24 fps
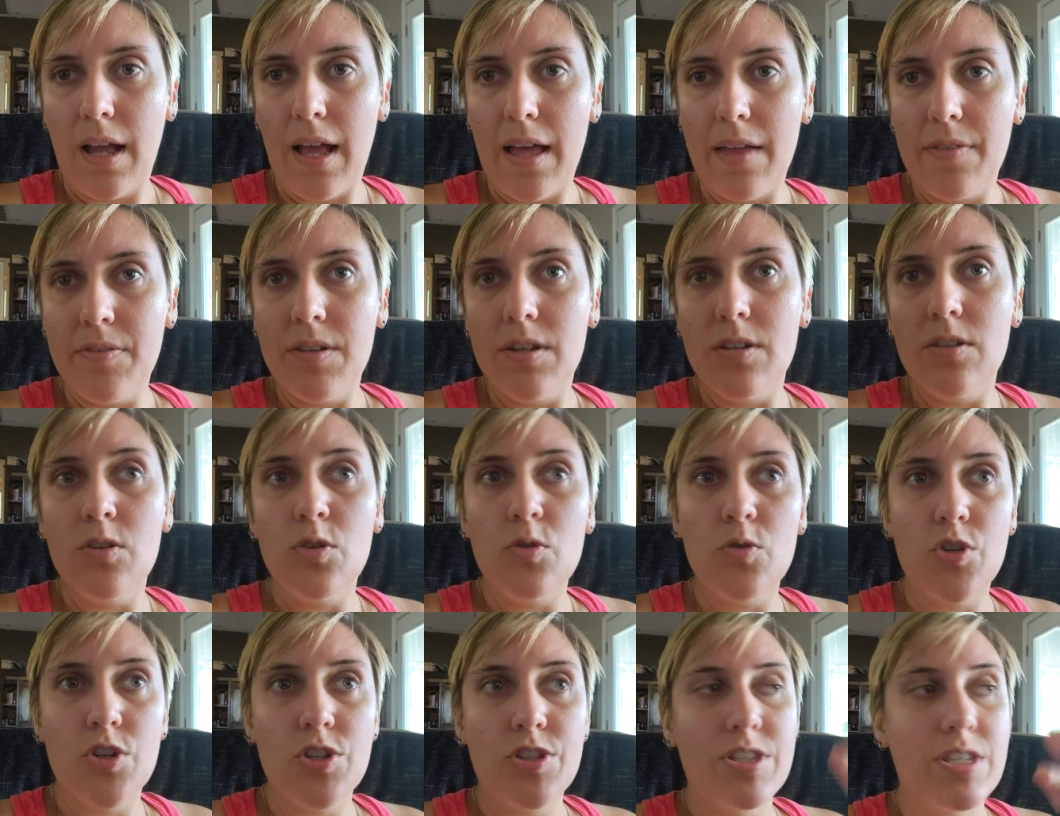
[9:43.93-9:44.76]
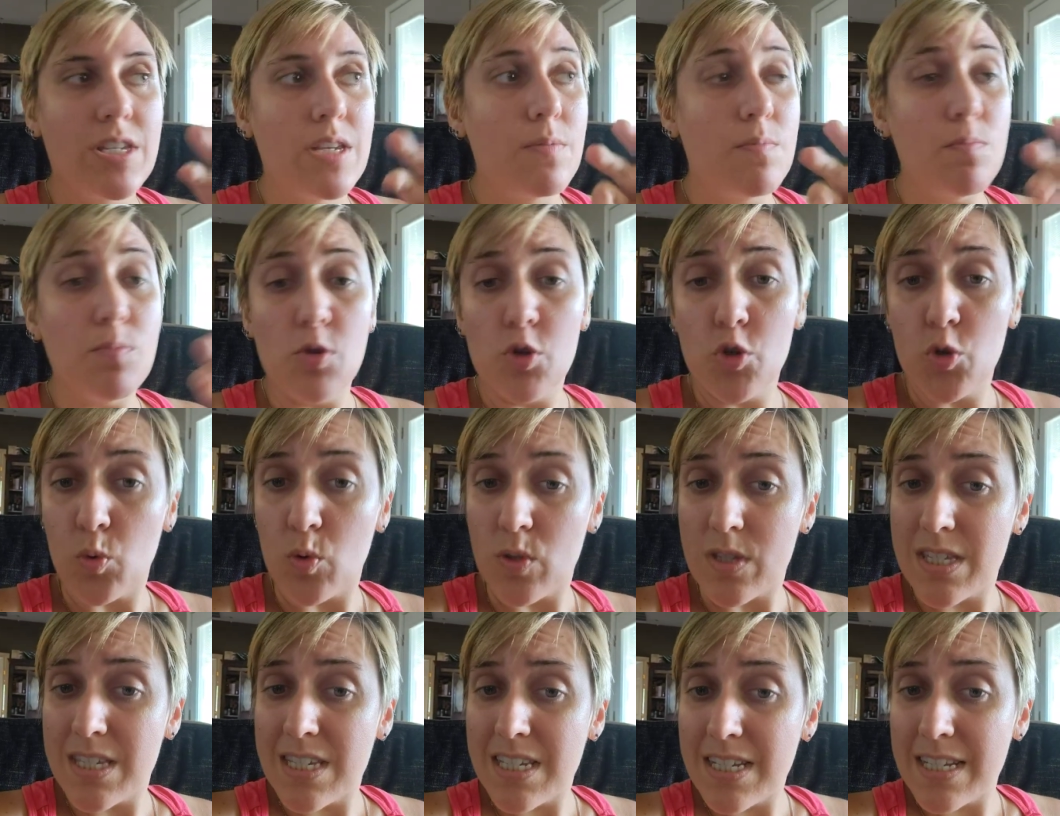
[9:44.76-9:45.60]
And then you should see mutual
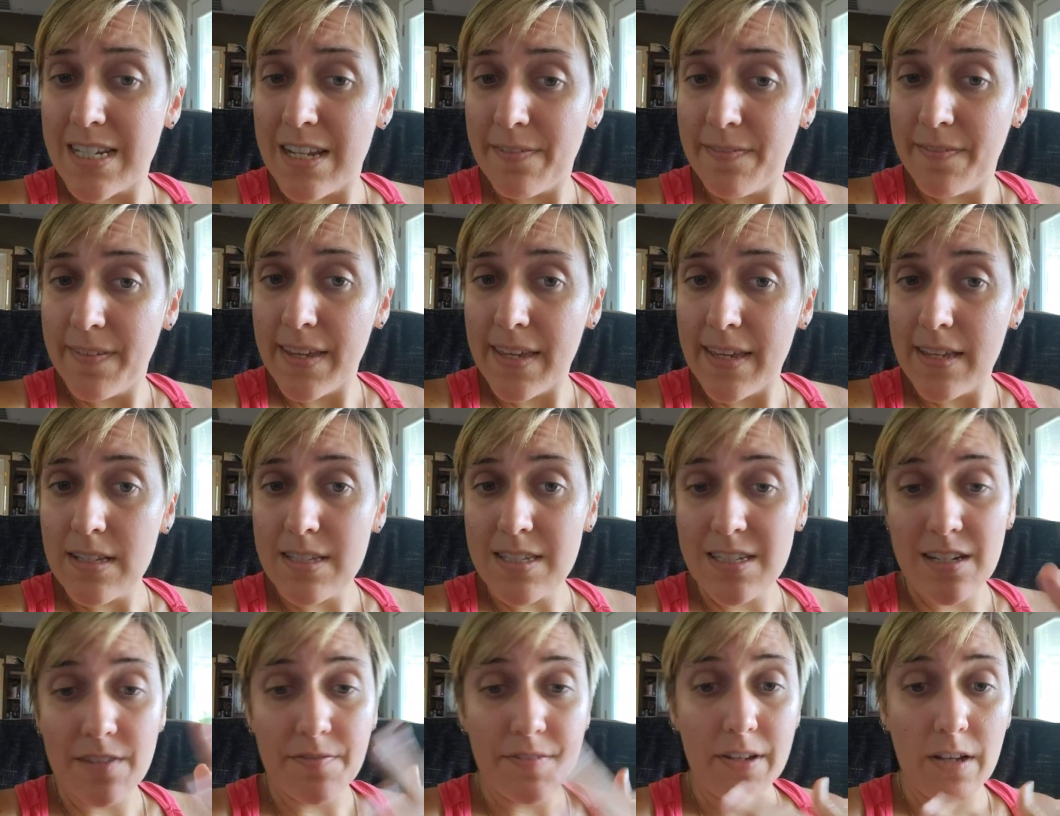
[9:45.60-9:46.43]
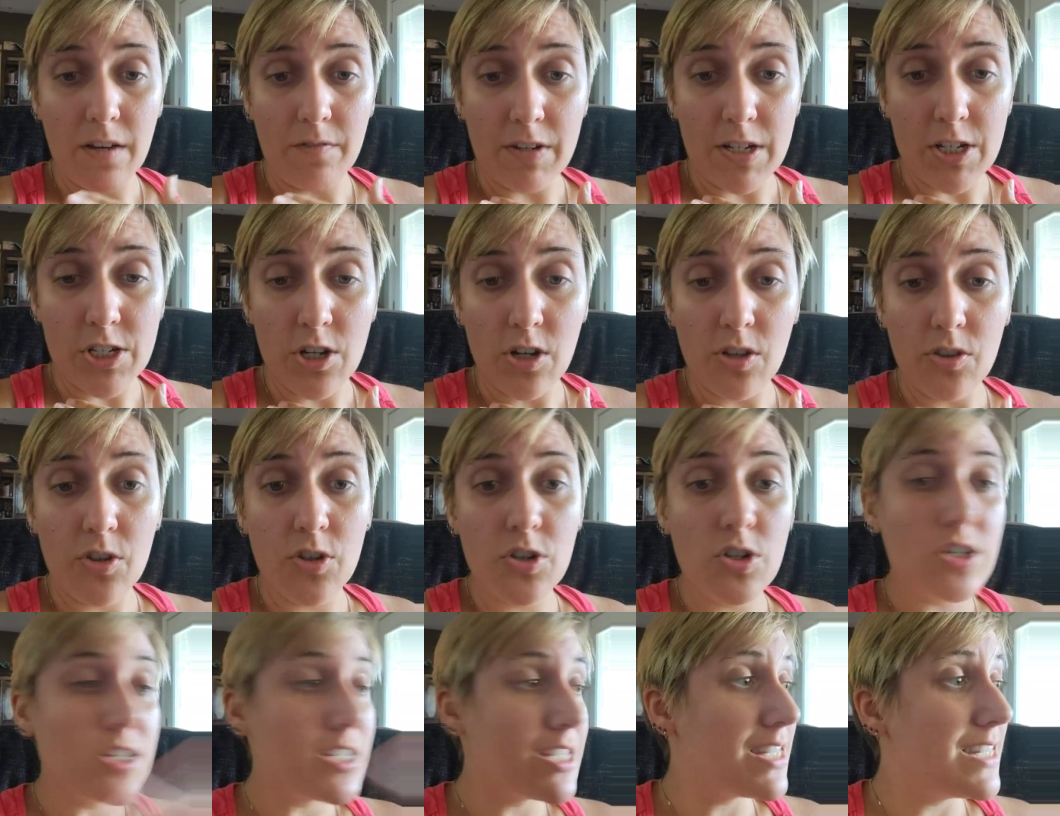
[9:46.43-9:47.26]
sniffing of each
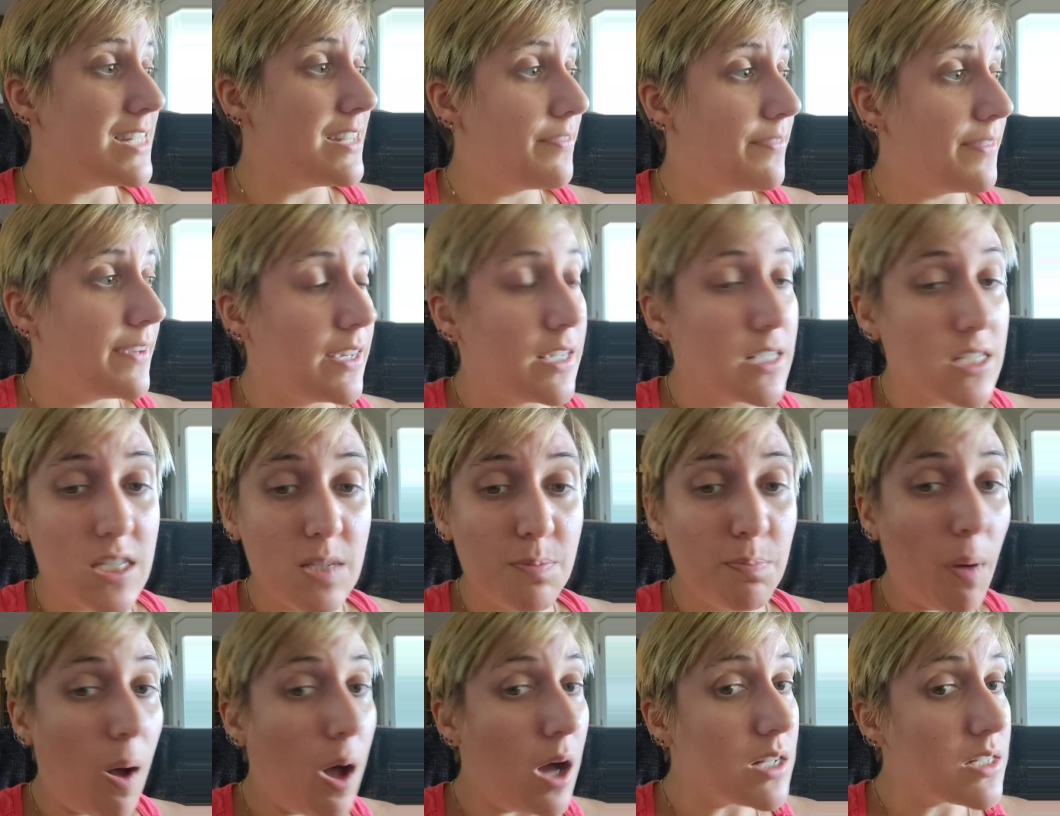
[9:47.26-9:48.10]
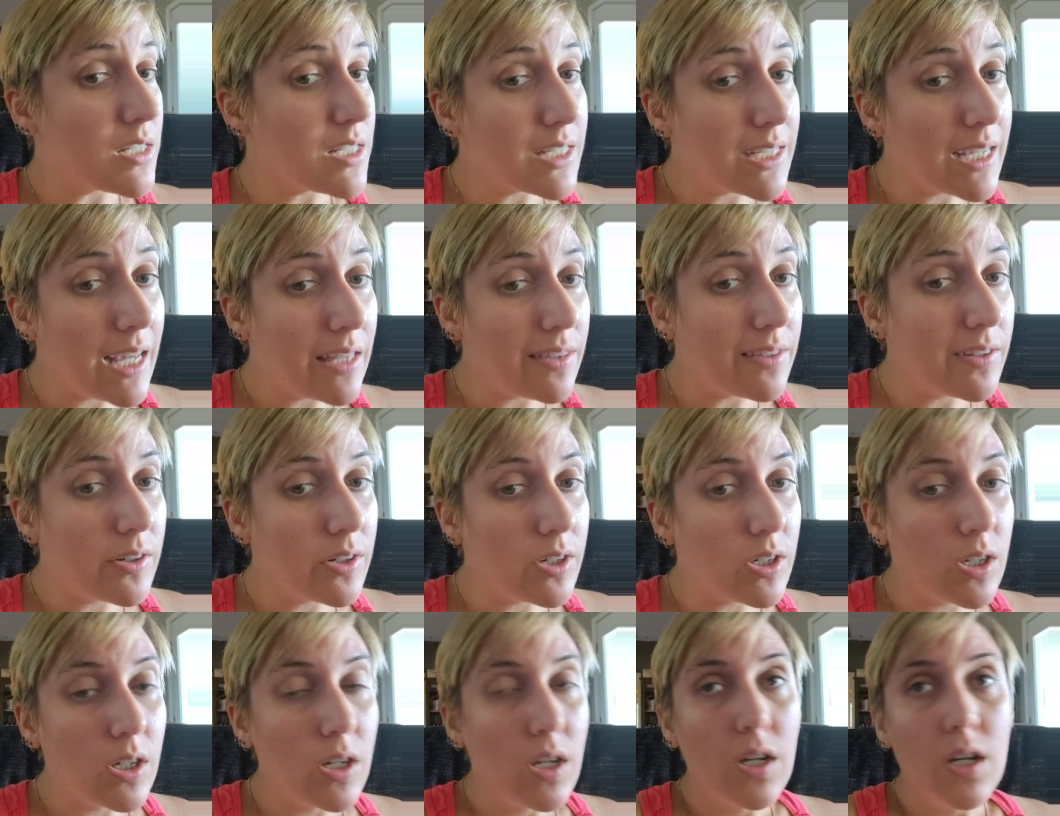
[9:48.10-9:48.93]
other, sniffing a spot
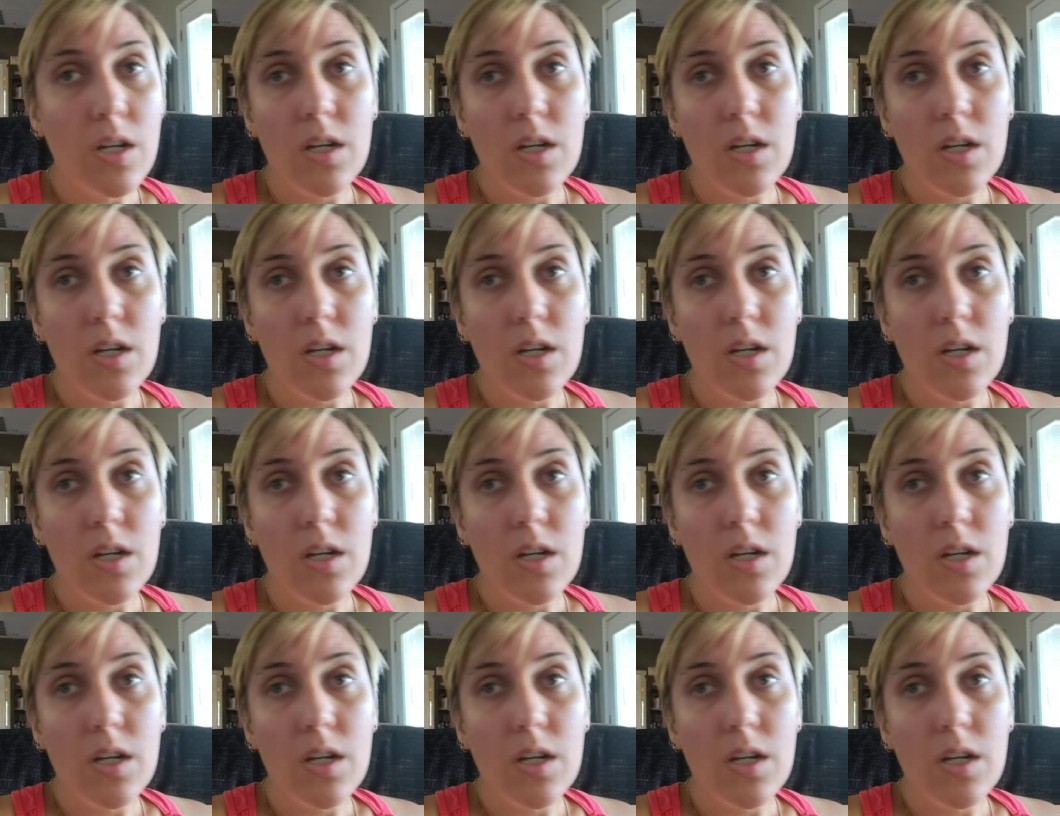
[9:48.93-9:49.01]
together.